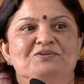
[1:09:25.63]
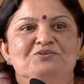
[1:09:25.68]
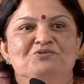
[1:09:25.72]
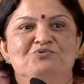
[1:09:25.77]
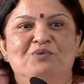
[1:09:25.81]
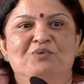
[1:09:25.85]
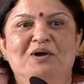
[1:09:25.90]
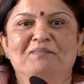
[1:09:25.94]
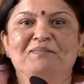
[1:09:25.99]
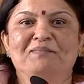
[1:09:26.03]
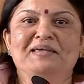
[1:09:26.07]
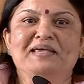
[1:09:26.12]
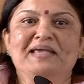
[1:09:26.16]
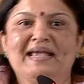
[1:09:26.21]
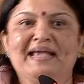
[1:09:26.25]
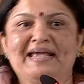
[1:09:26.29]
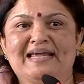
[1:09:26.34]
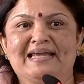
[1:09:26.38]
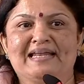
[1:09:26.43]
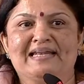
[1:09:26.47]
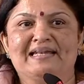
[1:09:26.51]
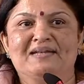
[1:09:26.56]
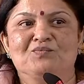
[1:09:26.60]
Swami,
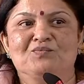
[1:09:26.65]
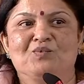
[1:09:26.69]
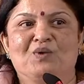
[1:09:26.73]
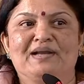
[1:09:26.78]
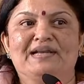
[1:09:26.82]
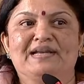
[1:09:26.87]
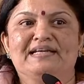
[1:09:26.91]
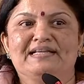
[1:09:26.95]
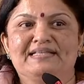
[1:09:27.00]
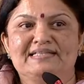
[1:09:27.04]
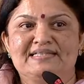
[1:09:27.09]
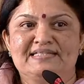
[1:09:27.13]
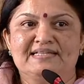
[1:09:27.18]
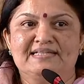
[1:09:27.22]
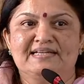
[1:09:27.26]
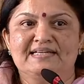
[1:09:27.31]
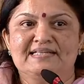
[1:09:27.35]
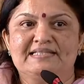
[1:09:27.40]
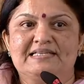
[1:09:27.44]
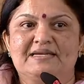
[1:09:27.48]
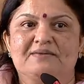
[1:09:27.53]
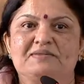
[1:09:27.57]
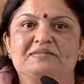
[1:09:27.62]
in one
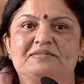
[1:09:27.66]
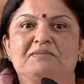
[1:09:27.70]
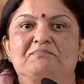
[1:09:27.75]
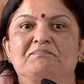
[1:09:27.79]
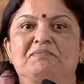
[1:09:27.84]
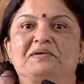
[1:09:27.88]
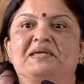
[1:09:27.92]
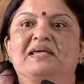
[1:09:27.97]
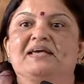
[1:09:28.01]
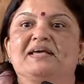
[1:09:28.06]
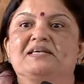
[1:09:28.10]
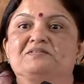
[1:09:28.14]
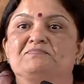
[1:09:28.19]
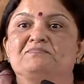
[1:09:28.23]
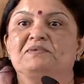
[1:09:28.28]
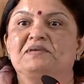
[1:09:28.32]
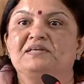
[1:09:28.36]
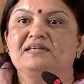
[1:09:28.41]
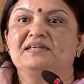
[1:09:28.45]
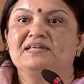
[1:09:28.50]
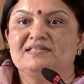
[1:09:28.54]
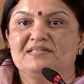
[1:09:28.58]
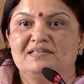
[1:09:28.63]
instance, there was a big
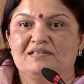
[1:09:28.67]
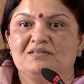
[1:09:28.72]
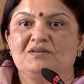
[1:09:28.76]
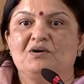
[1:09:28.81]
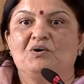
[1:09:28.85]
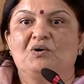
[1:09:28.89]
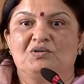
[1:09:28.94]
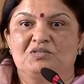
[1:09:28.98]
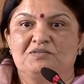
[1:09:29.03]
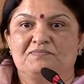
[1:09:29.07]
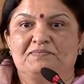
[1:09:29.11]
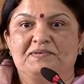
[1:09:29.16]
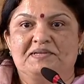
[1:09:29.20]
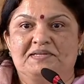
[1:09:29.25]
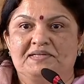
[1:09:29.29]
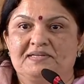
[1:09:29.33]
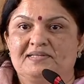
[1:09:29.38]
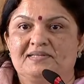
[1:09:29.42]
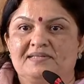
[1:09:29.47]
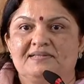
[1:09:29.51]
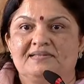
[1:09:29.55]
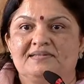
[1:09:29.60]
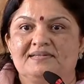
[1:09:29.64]
experience at the
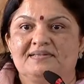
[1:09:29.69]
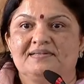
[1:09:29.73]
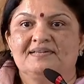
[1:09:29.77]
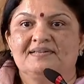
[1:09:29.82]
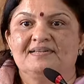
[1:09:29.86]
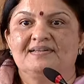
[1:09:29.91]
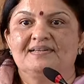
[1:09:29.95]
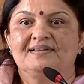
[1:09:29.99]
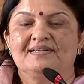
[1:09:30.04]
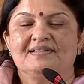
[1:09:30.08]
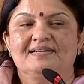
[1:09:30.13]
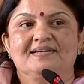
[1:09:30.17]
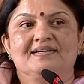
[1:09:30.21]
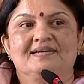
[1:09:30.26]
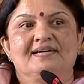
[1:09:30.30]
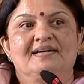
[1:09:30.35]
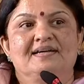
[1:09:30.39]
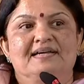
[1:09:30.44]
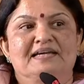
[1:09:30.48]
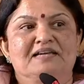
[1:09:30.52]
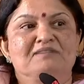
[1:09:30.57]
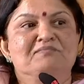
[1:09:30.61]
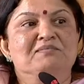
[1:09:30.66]
hospital
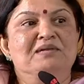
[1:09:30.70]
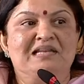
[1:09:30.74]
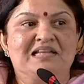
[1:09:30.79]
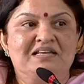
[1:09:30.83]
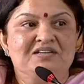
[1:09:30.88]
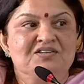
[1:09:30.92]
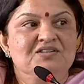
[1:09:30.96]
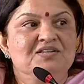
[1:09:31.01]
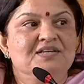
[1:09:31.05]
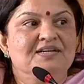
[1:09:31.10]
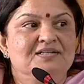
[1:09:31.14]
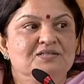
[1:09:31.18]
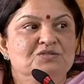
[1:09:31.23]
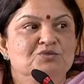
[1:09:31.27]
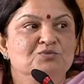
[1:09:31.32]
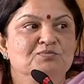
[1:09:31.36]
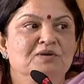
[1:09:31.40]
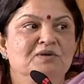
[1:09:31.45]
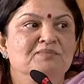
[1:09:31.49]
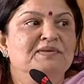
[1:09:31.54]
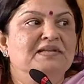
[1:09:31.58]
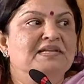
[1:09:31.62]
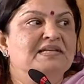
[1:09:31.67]
in Malaysia,
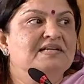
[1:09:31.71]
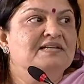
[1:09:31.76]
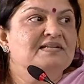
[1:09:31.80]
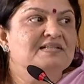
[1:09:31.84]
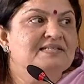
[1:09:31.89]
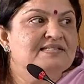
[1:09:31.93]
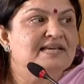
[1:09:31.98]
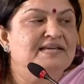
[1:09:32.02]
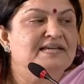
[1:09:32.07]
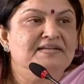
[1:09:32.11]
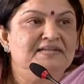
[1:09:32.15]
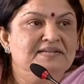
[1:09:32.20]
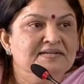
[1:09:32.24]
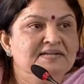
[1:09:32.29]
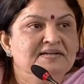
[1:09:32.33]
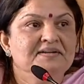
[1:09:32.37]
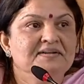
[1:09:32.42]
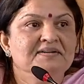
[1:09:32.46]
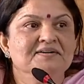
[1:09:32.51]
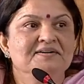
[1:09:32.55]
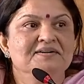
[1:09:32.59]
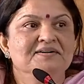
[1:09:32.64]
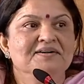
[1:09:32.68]
Subha Medical
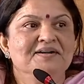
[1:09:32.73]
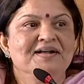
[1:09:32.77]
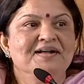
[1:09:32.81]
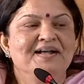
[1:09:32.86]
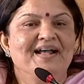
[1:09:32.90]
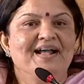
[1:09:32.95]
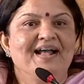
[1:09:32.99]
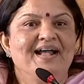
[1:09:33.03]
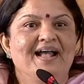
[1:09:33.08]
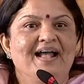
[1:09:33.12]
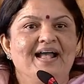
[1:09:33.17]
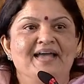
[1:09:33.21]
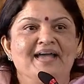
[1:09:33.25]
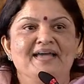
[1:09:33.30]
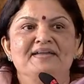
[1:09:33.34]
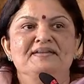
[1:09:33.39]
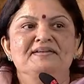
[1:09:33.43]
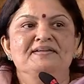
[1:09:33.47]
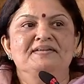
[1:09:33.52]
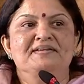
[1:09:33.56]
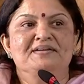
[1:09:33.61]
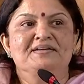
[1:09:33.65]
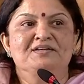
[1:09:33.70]
Center.
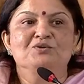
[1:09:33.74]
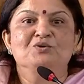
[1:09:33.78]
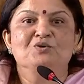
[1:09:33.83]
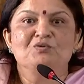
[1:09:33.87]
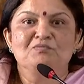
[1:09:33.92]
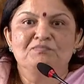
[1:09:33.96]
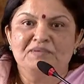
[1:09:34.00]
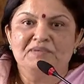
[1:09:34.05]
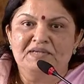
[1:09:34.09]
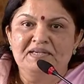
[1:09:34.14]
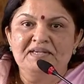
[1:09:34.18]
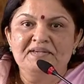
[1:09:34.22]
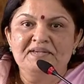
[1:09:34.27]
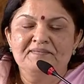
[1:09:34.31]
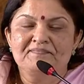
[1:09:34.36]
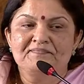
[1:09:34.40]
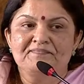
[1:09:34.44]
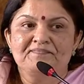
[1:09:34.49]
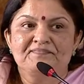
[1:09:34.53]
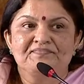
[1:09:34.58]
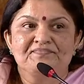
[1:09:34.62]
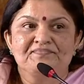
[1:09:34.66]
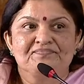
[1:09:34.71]
And he told me,
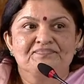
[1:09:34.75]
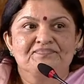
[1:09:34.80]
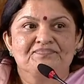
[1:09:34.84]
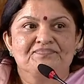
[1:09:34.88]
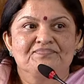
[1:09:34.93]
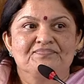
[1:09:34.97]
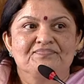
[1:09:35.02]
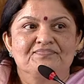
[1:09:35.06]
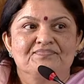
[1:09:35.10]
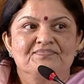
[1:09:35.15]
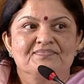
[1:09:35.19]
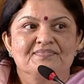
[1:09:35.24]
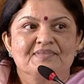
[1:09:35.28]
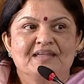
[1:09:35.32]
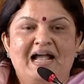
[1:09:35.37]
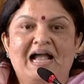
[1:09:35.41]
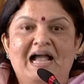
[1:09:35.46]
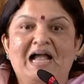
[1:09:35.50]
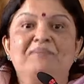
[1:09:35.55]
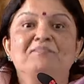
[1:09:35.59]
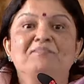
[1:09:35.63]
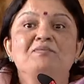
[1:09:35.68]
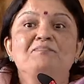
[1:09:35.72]

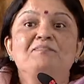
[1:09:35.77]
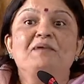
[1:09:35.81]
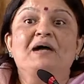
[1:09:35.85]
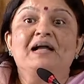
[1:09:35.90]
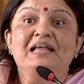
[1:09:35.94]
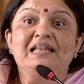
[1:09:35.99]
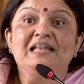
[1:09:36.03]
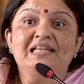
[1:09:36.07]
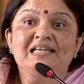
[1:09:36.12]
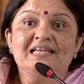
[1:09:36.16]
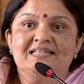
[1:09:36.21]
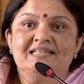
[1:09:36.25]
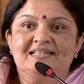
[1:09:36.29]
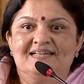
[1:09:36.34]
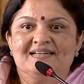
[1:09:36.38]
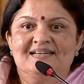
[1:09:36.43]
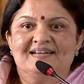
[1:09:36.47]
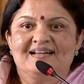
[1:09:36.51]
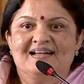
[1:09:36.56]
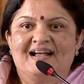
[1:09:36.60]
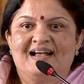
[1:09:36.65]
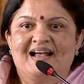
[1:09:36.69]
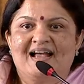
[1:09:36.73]
I'm a pilot.
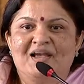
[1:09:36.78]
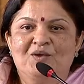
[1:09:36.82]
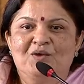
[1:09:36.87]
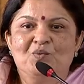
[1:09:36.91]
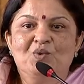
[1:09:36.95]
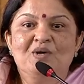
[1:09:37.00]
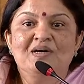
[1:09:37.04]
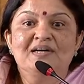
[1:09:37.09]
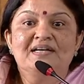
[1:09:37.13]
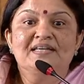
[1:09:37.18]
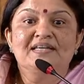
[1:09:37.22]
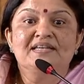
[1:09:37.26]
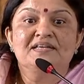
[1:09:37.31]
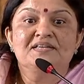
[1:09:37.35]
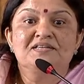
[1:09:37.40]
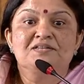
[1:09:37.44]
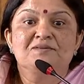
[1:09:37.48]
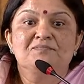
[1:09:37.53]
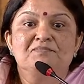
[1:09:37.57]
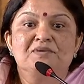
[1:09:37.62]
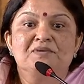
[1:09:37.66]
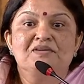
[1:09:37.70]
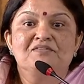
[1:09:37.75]
I work in a
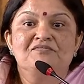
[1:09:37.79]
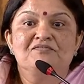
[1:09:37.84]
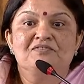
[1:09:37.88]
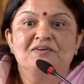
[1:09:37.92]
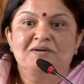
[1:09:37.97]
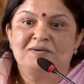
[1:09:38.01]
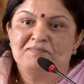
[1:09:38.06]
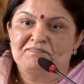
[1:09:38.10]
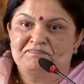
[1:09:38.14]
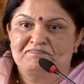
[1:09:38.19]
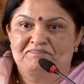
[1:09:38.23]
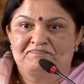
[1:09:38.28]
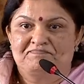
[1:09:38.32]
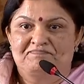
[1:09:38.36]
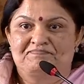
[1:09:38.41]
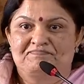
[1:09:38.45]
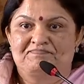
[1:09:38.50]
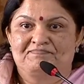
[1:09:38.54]
shipping firm.